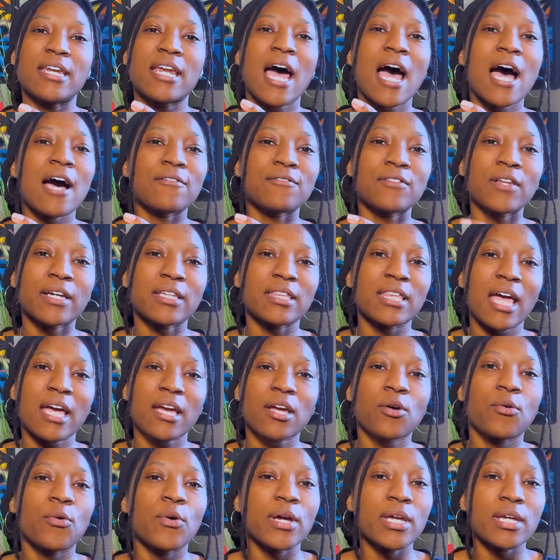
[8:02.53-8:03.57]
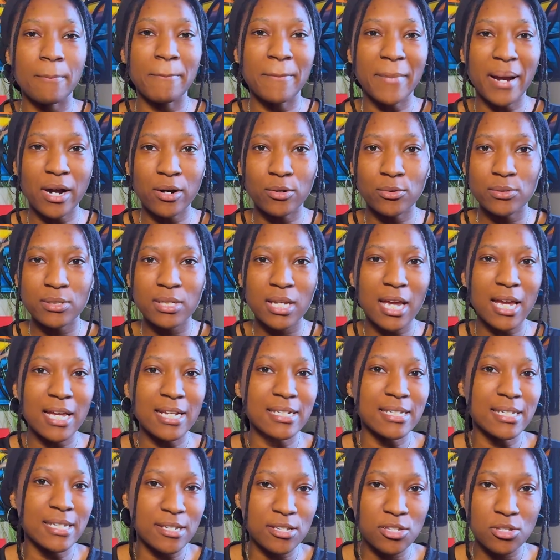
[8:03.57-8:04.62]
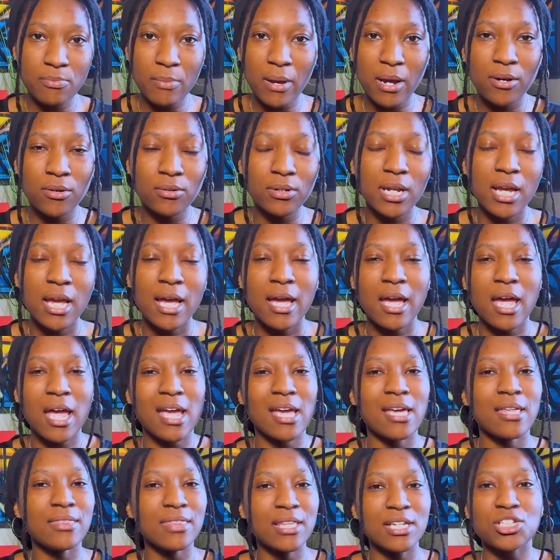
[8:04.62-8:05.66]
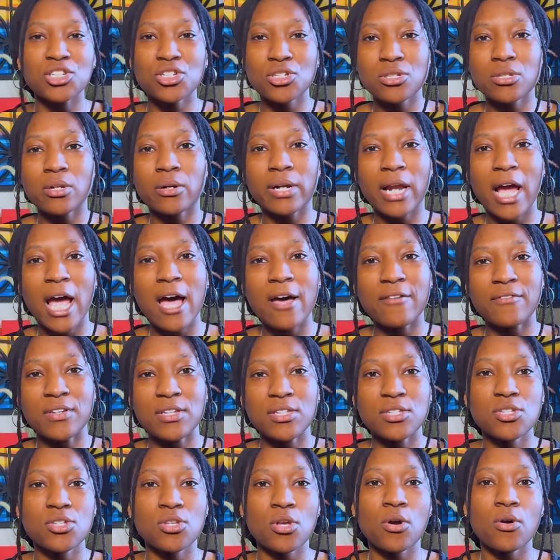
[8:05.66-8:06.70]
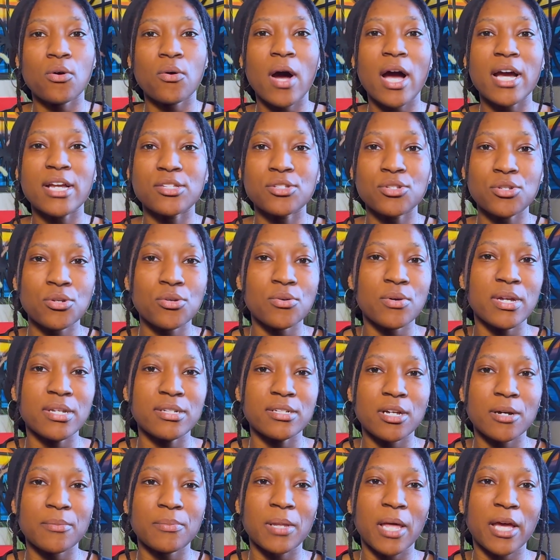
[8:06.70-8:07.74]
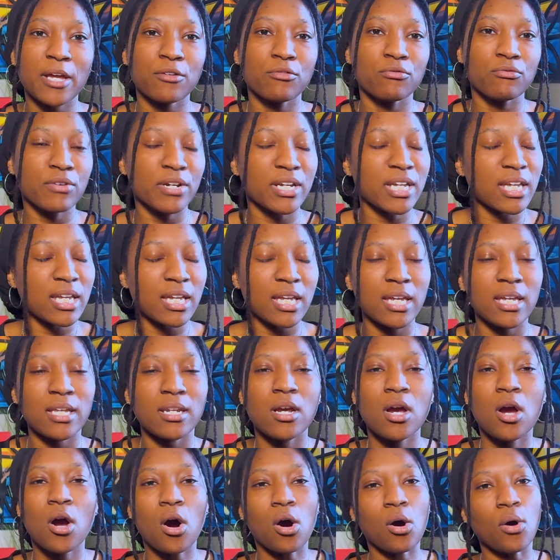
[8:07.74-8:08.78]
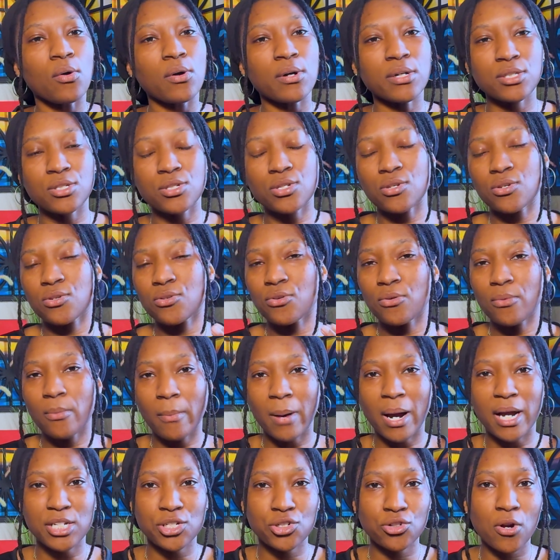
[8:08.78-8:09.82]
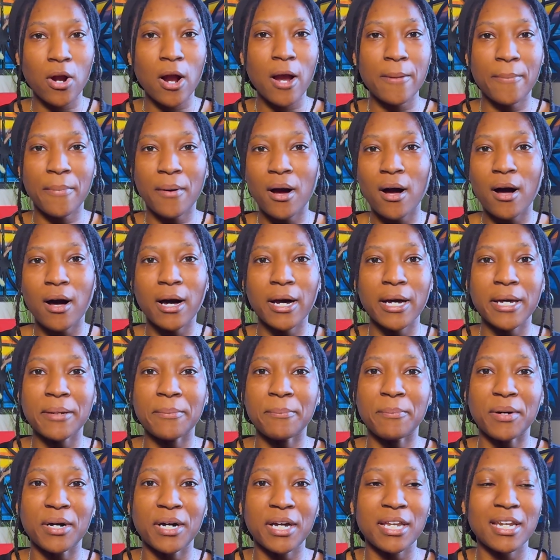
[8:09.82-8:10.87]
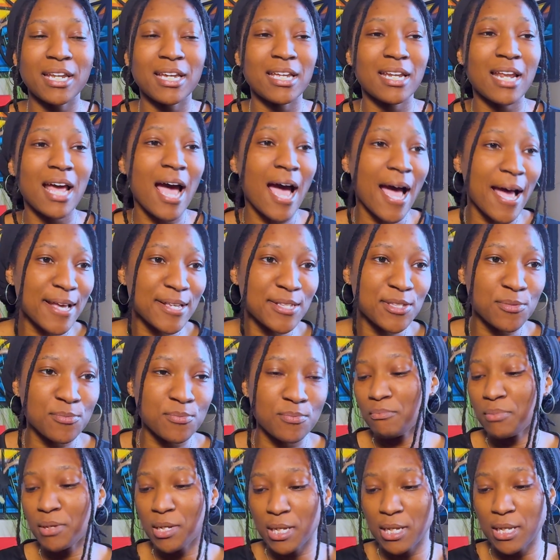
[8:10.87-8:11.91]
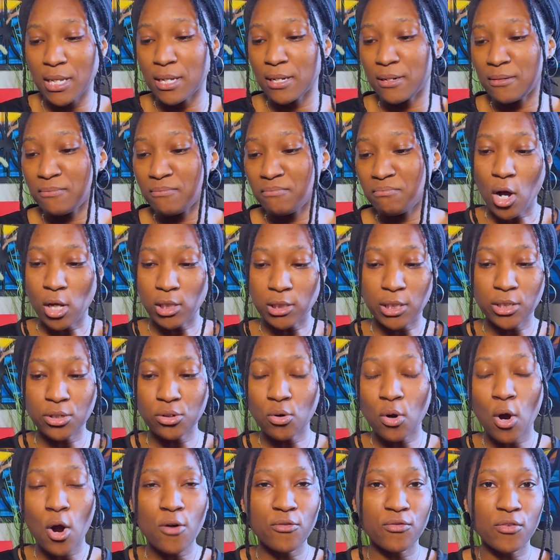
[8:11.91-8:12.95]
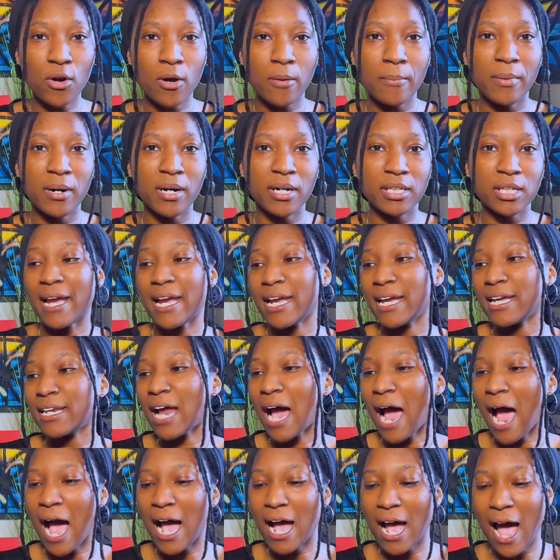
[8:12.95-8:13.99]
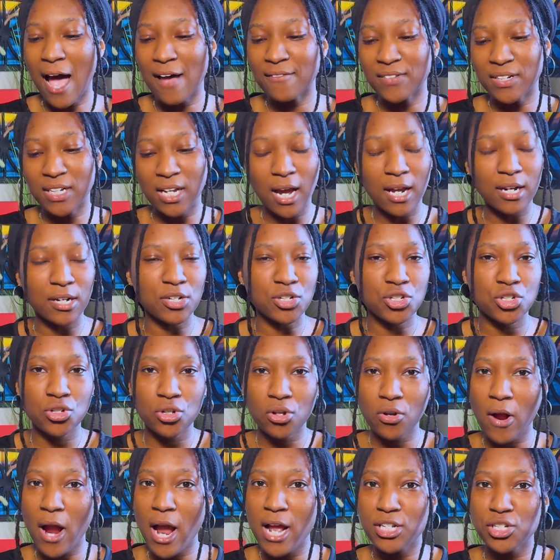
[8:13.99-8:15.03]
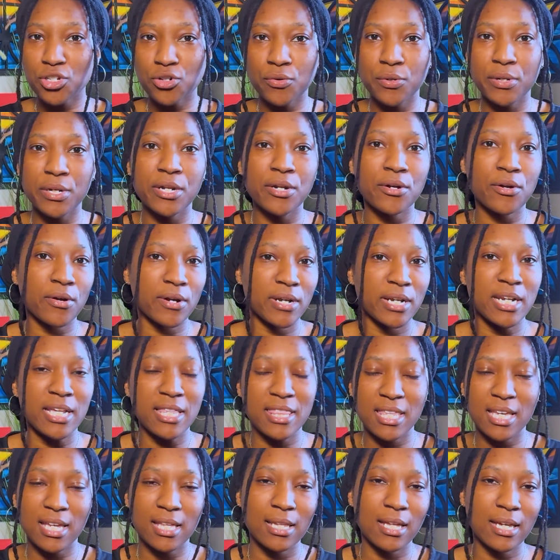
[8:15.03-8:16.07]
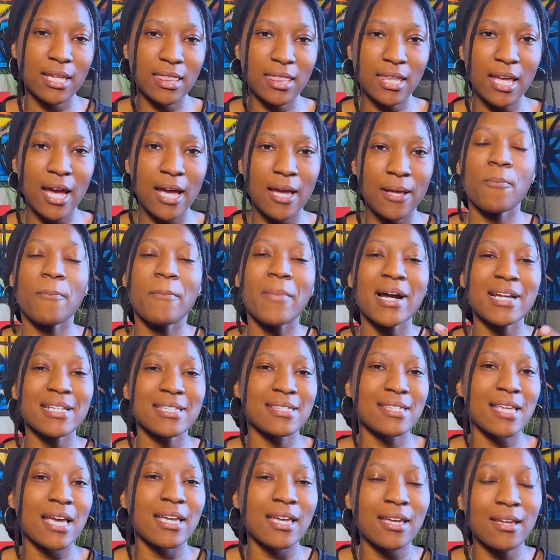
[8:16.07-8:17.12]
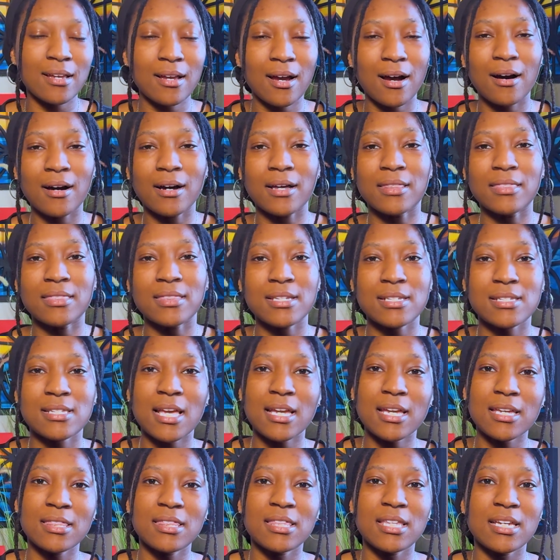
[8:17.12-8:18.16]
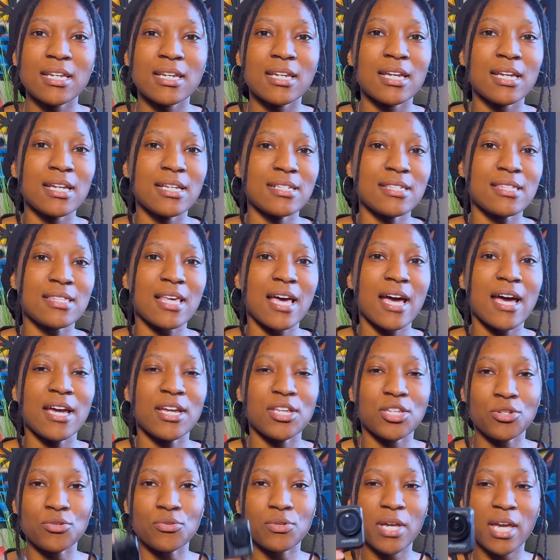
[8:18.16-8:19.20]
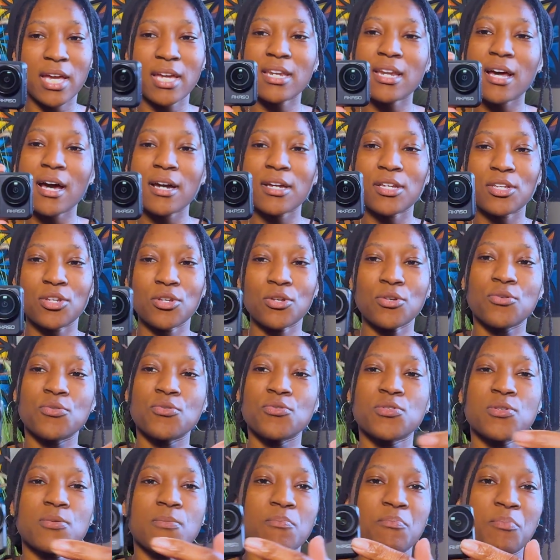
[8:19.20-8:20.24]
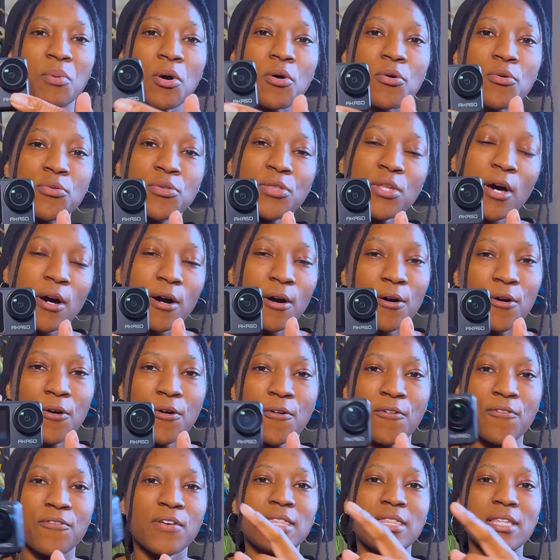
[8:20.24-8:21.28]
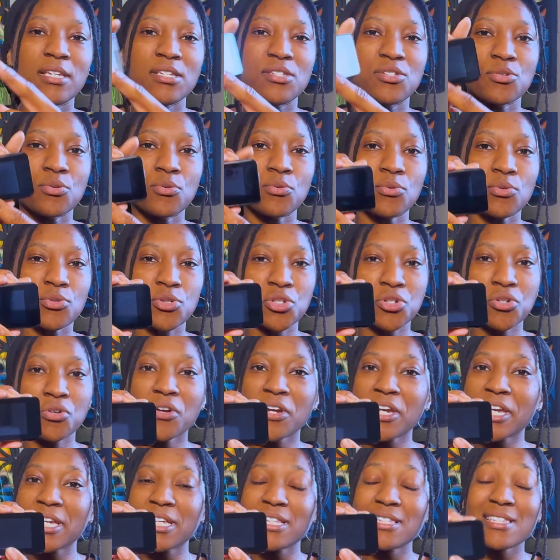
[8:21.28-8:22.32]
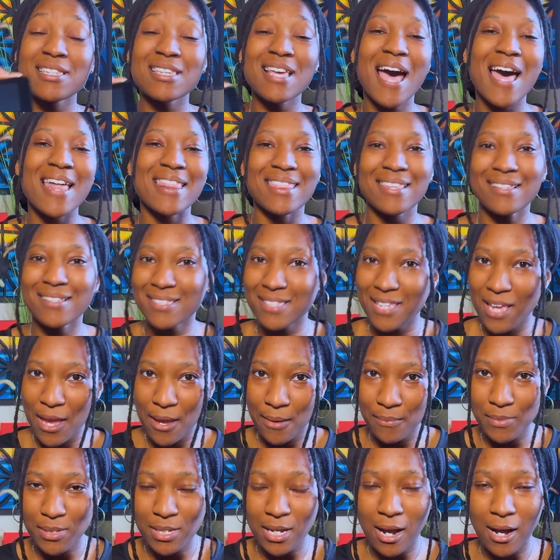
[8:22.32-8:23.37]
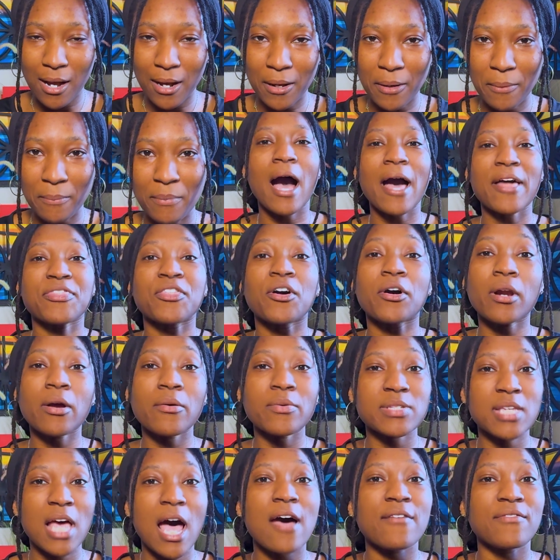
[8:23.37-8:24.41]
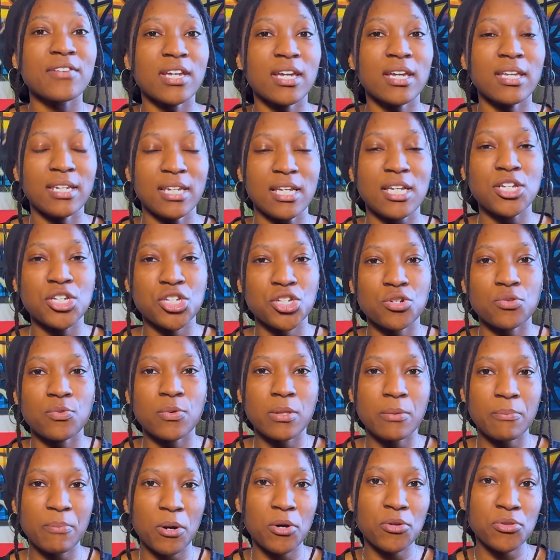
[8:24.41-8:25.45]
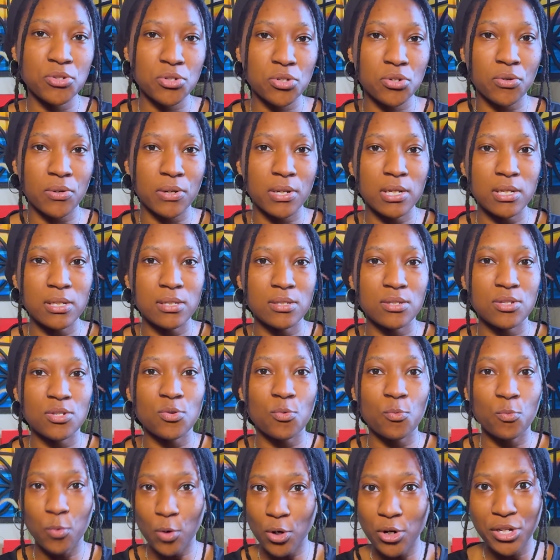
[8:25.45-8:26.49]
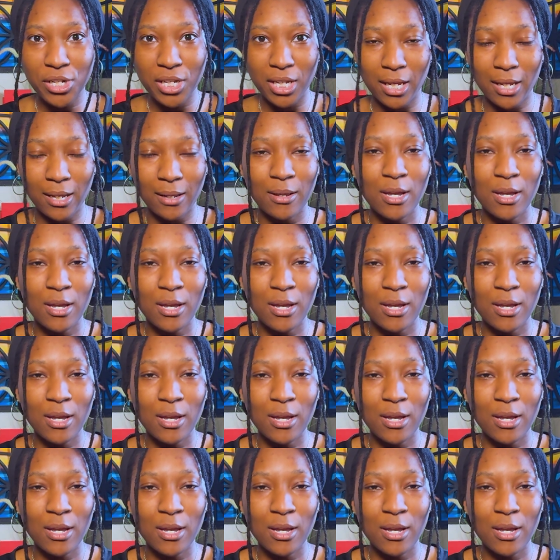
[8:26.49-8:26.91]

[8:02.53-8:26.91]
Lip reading: have like that quick mount and dismount, and they just don't have it. So I do end up like rigging it onto my tripod, but it has been a little over a month and I haven't gotten a scratch on it or anything like that. My second con, the second thing is that you cannot use both of the dual screens at the same time. I thought I was having an issue with both screens working,